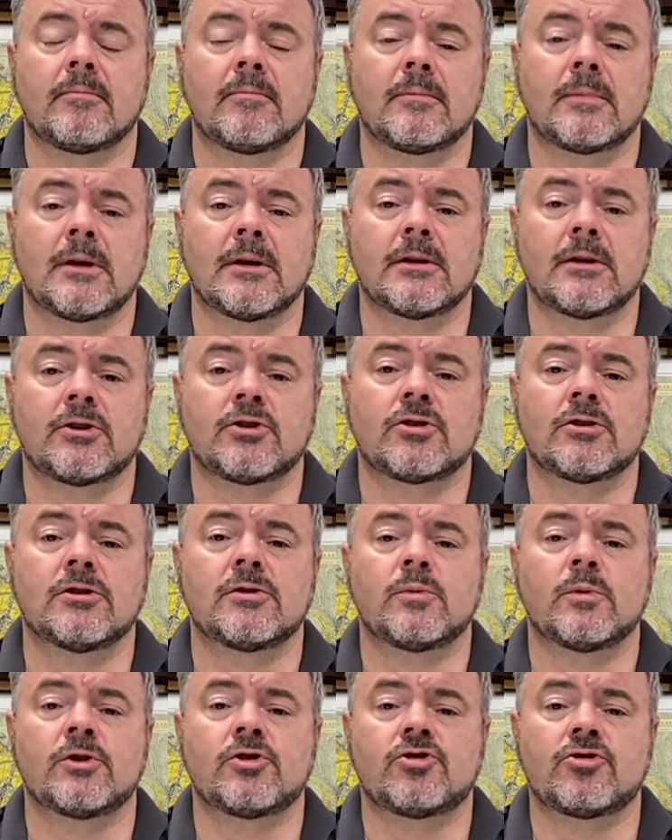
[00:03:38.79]
conditions
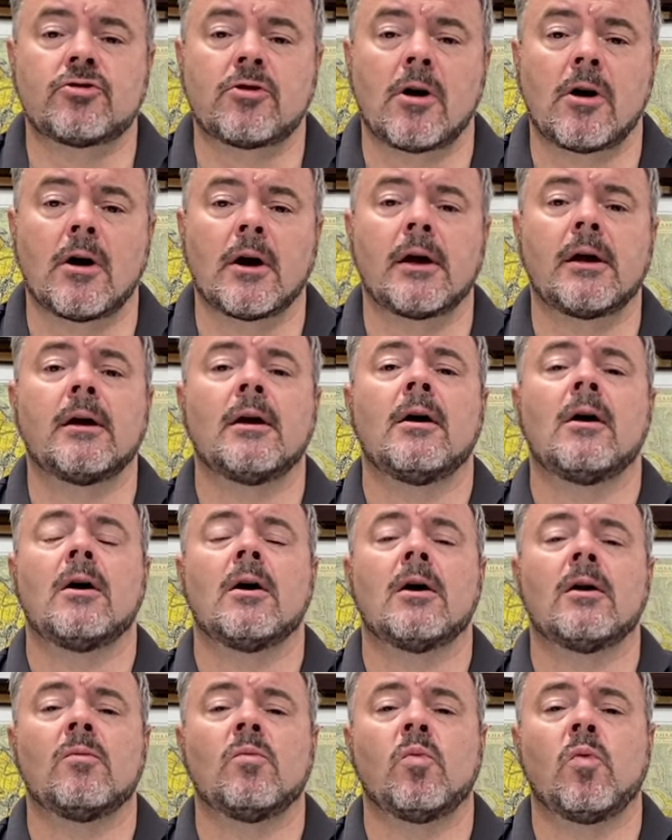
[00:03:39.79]
were dry
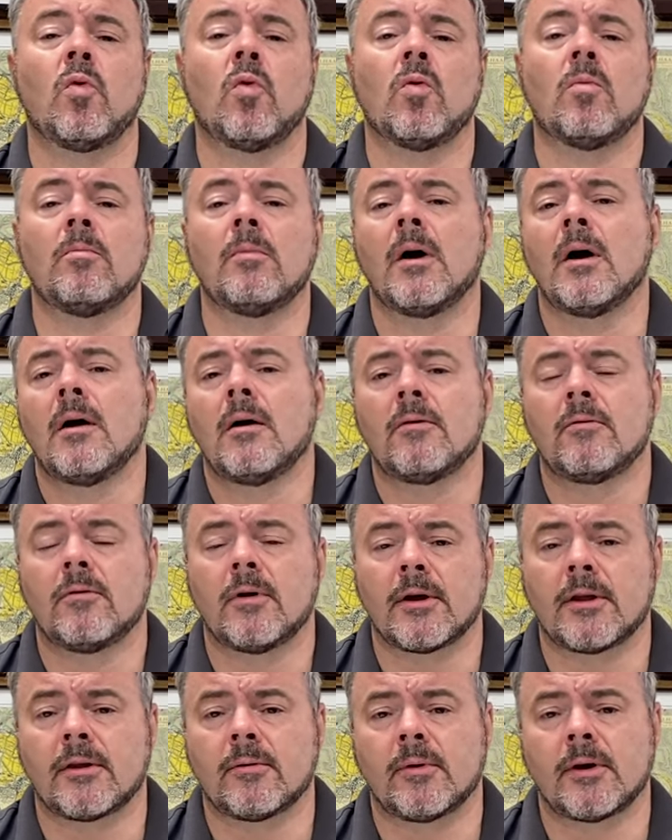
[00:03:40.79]
and warm
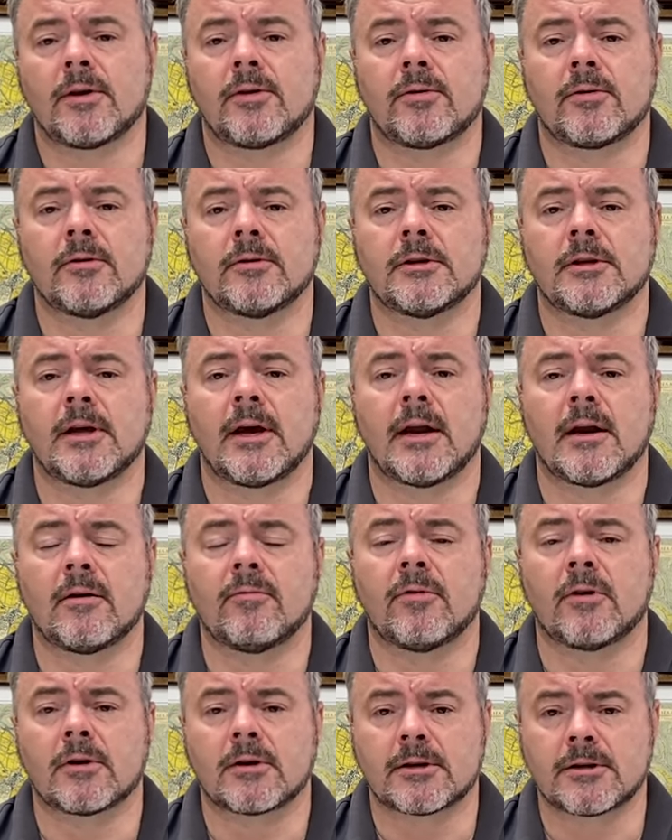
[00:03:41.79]
right the way through to the end of
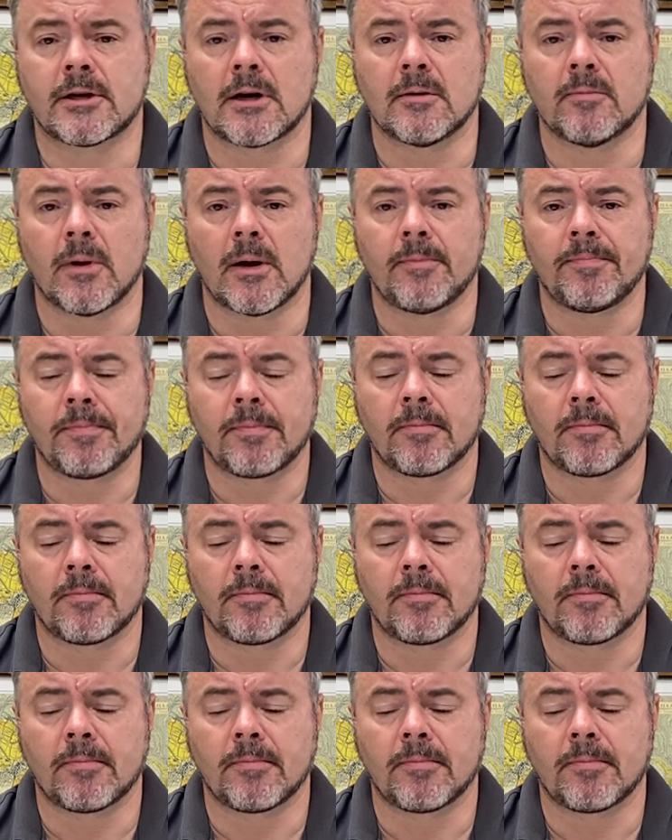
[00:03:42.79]
October.